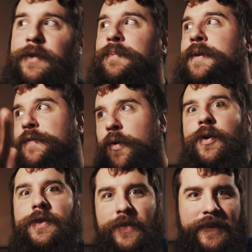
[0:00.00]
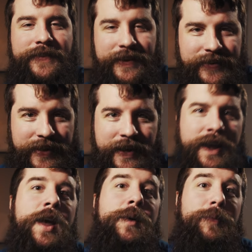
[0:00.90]
out before
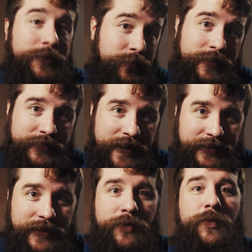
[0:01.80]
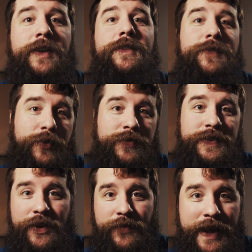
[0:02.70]
2018, but 2018 was the
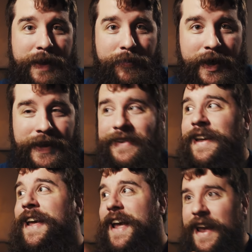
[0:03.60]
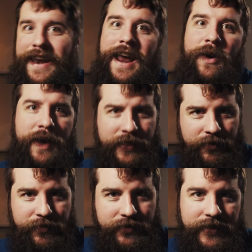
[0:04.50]
first year that I bought it, and now I
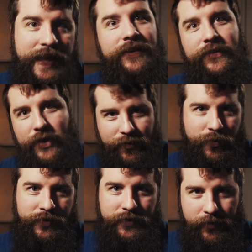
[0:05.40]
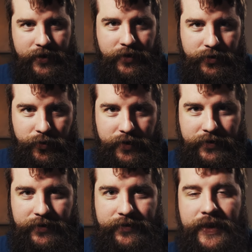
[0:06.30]
love this light, so of course I'm gonna include it
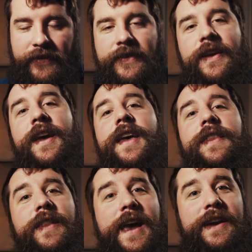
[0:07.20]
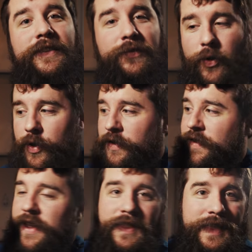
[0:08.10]
in this list. The light is, of
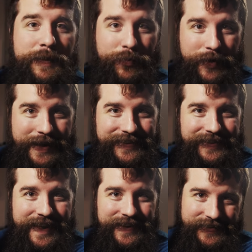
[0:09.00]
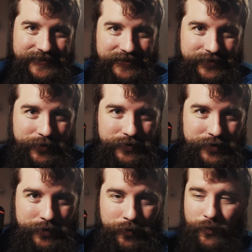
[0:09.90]
course, the Practilite
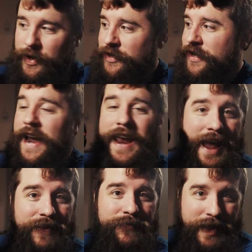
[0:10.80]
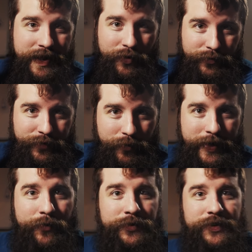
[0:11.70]
602, which I have made a review
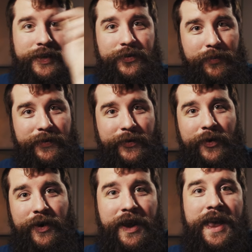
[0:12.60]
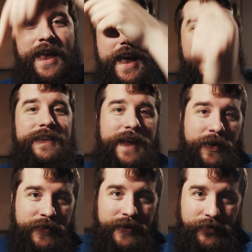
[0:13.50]
about, which I'll link to up in the corner and
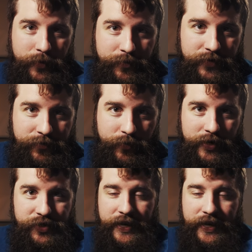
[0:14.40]
down in the description if you wanna